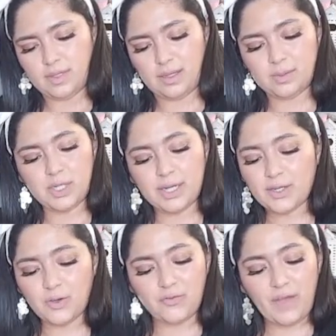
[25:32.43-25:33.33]
I'm trying
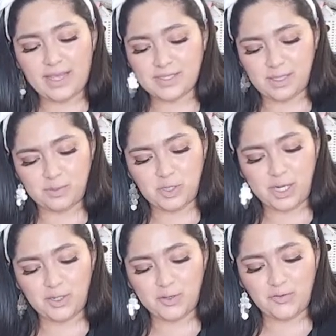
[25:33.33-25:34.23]
to go fast. I'm
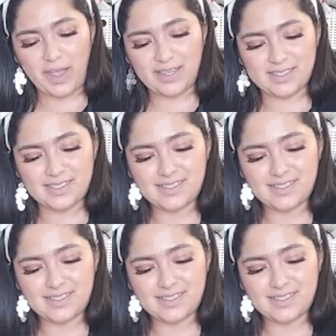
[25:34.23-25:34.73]
trying to go fast.